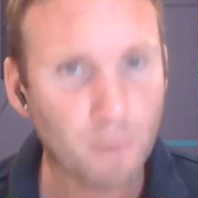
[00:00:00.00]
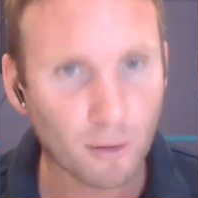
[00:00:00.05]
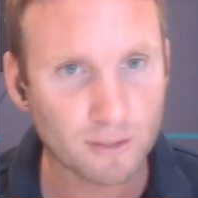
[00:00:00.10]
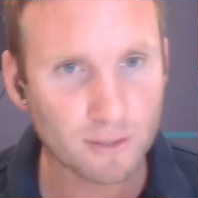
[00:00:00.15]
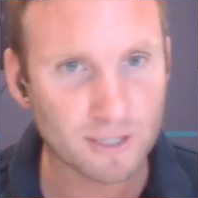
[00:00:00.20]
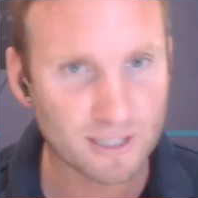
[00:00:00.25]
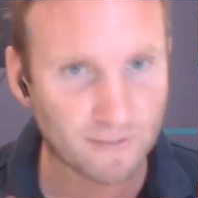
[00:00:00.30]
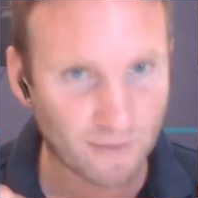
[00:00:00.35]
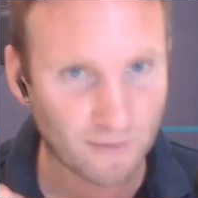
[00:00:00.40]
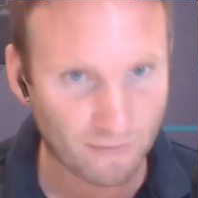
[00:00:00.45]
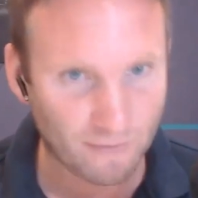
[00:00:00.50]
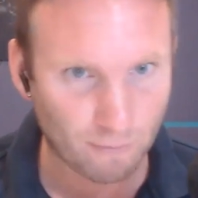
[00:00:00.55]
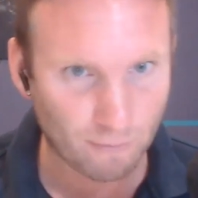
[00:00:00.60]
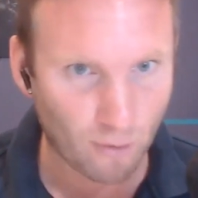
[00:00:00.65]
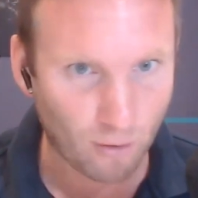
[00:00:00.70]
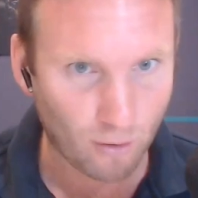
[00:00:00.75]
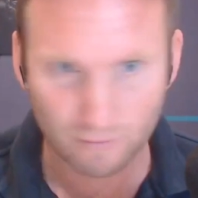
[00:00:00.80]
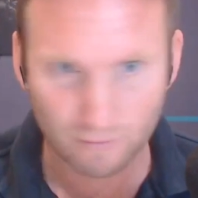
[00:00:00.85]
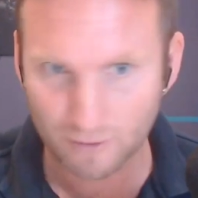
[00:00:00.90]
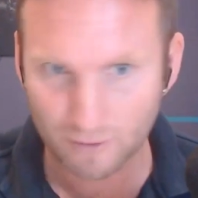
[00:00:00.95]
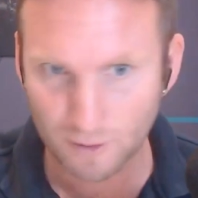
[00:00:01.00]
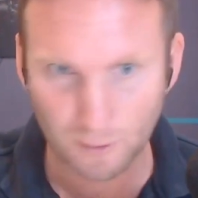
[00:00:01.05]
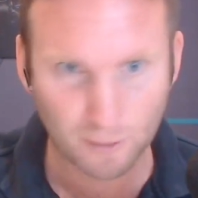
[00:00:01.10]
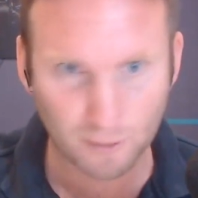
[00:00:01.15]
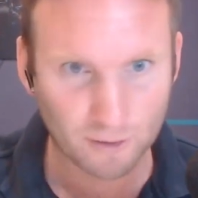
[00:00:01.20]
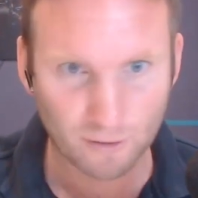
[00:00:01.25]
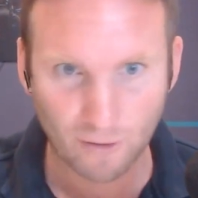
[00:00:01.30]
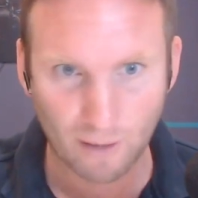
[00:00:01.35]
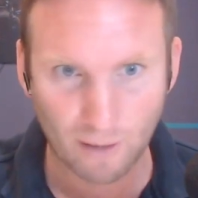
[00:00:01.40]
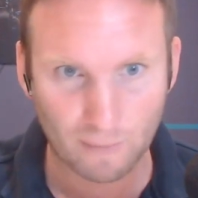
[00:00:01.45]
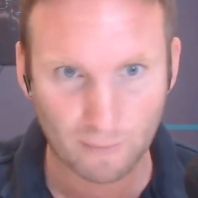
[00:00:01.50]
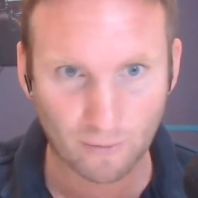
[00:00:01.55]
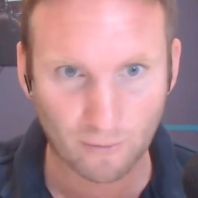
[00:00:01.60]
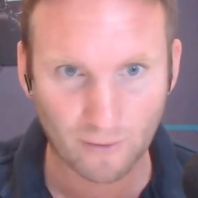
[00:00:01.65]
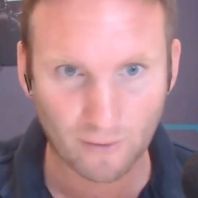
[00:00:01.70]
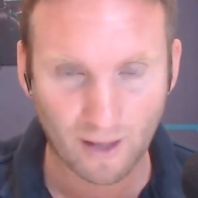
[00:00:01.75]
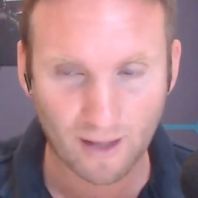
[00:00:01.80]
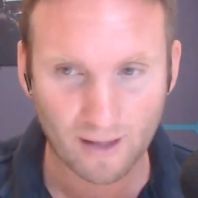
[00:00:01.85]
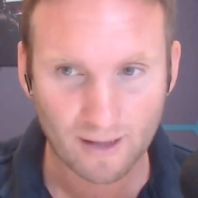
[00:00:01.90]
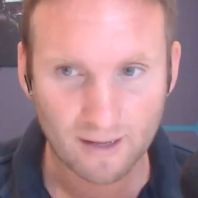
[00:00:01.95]
Apologies if I'm wrong. You can correct me
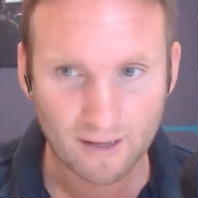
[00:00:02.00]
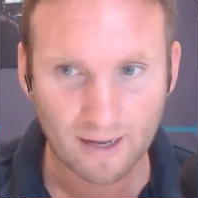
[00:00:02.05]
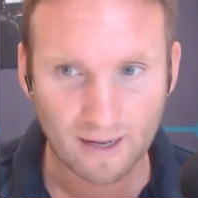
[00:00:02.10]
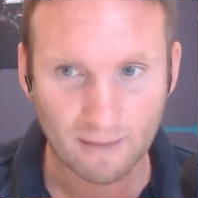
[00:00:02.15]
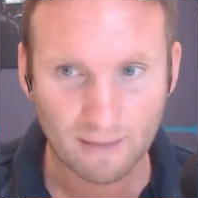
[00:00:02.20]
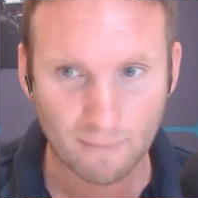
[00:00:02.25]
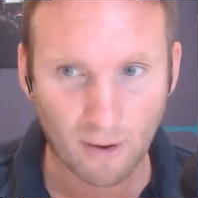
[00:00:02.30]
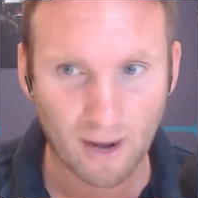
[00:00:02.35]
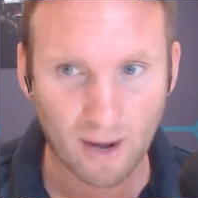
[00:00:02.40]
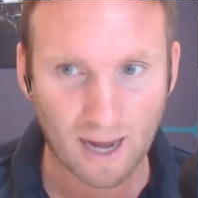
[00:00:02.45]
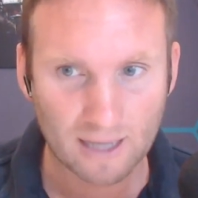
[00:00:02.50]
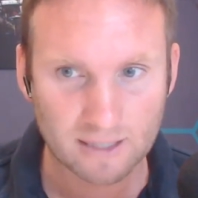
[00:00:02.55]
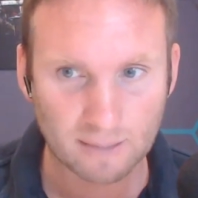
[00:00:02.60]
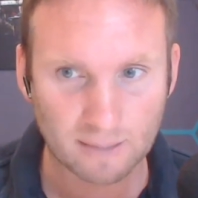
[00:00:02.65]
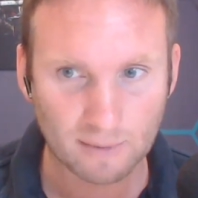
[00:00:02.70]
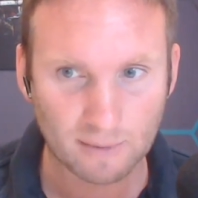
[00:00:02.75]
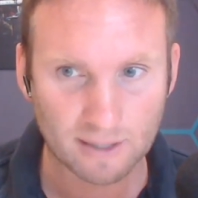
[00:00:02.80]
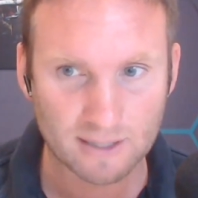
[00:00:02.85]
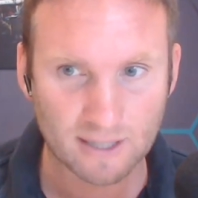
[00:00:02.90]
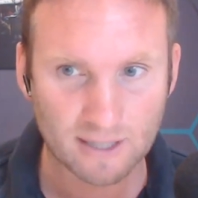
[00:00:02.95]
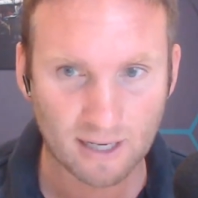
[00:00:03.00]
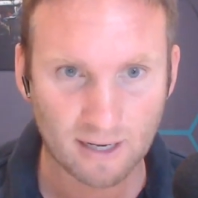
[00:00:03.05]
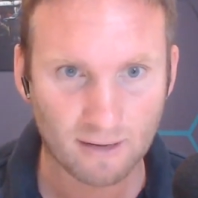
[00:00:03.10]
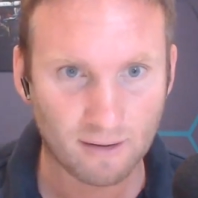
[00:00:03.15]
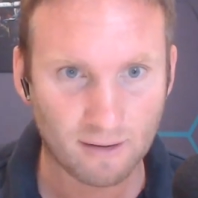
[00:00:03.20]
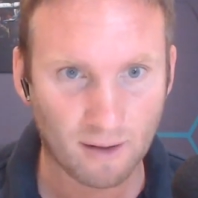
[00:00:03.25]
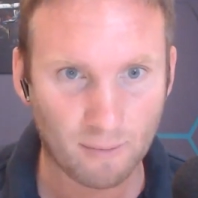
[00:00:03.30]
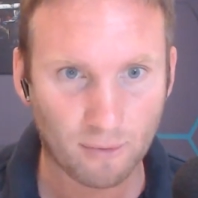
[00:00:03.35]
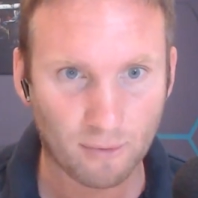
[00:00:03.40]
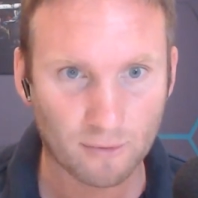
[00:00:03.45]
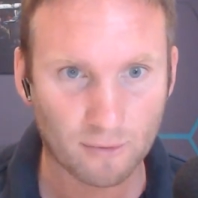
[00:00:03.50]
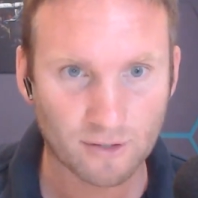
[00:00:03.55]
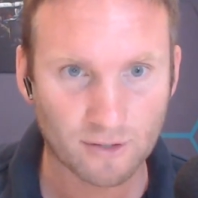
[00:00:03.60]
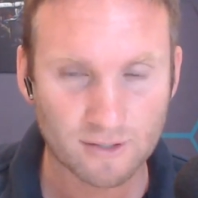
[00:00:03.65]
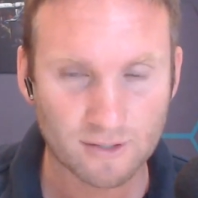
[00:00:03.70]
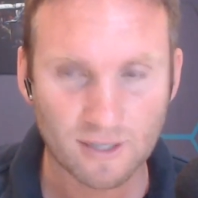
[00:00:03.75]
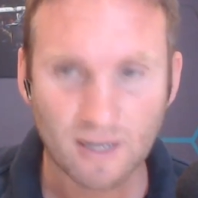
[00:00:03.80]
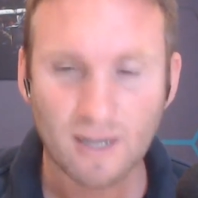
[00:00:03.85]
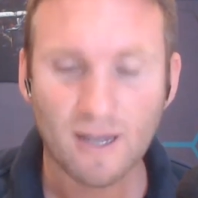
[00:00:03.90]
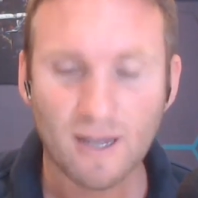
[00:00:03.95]
on that. It might actually be the seller. I apologize.